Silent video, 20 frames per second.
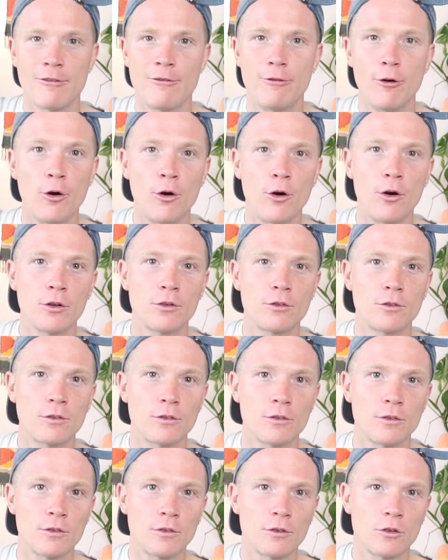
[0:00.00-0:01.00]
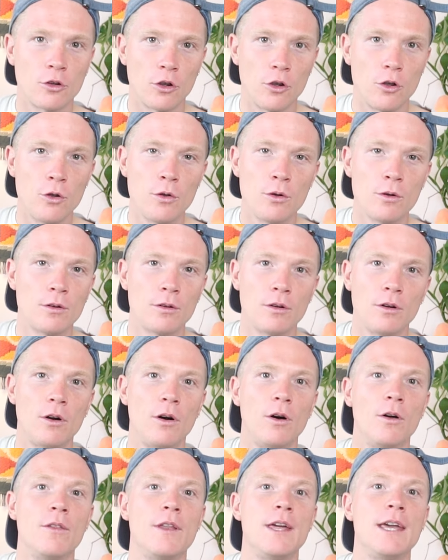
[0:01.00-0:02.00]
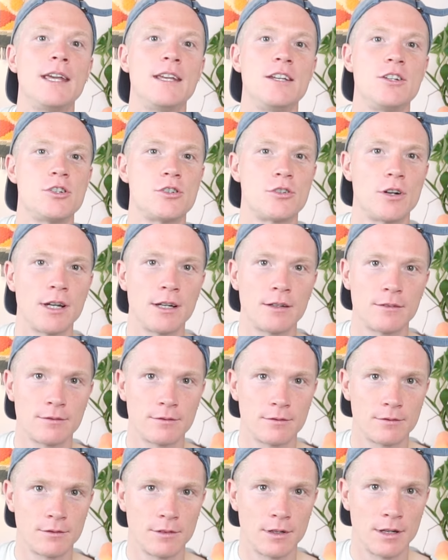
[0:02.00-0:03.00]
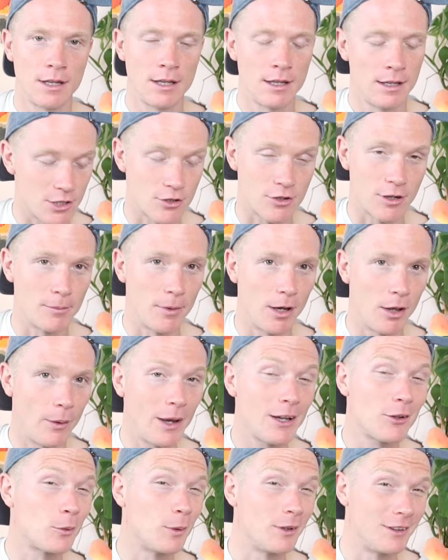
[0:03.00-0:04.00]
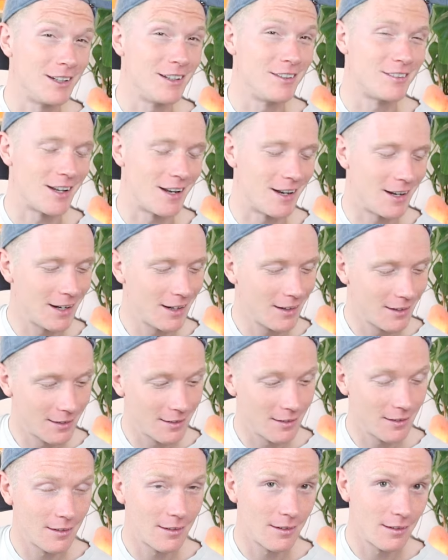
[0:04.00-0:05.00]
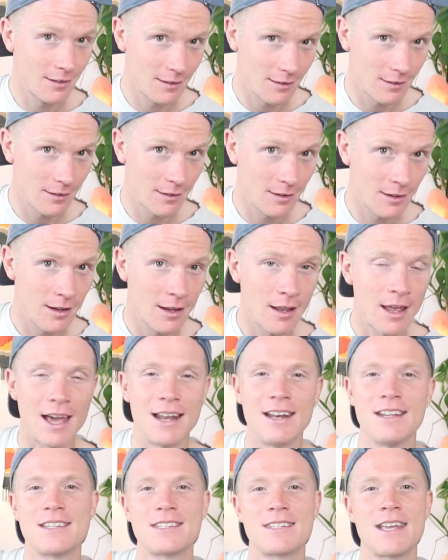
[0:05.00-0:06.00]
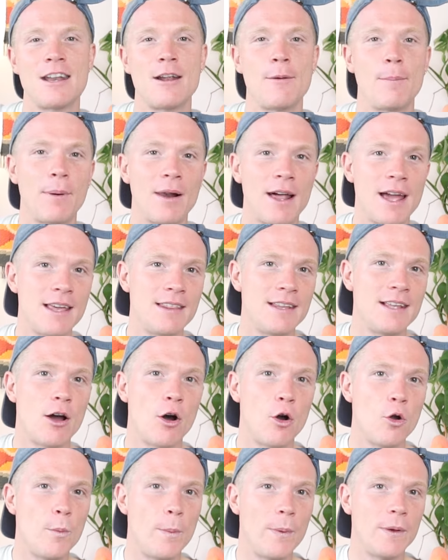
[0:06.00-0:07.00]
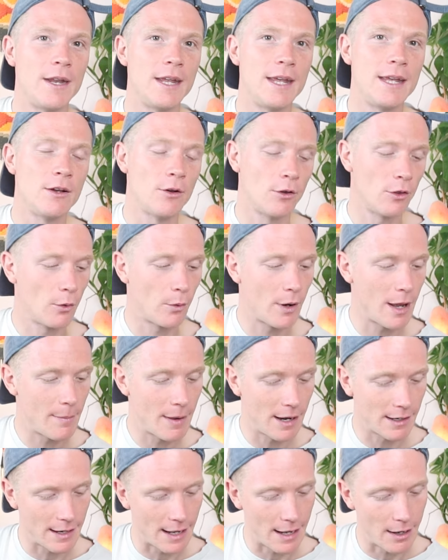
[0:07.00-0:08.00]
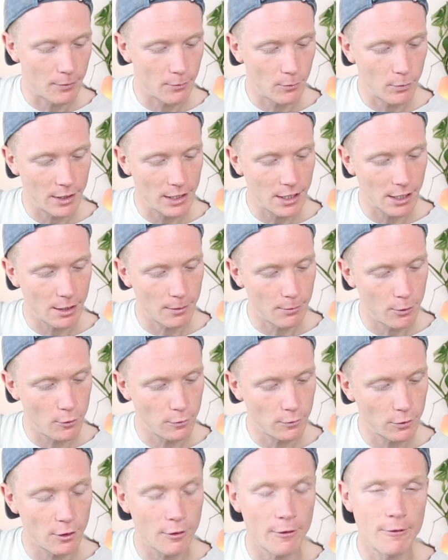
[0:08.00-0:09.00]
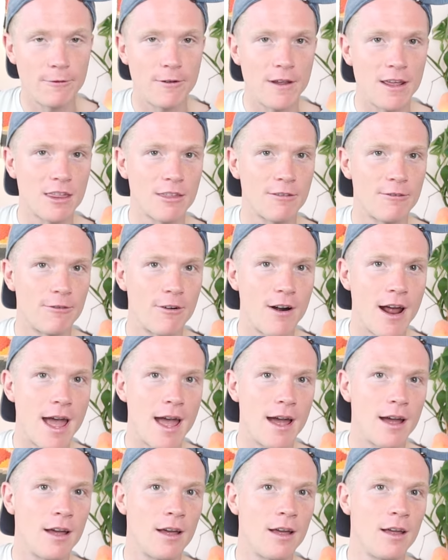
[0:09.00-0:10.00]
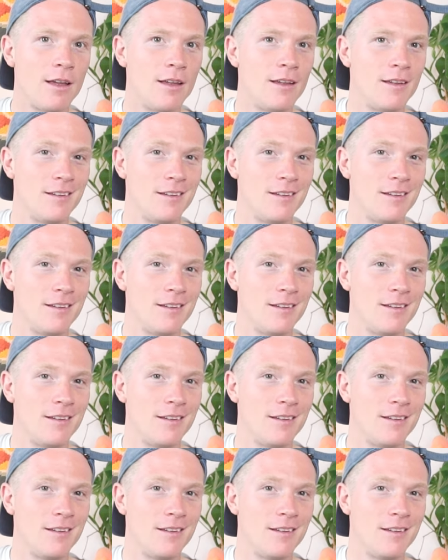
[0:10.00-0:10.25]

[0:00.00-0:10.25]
4, 2 on the E string. This is the high E string, by the way, because we're descending. And instead of playing the open E on the way back down, we're going to move to the 5th fret.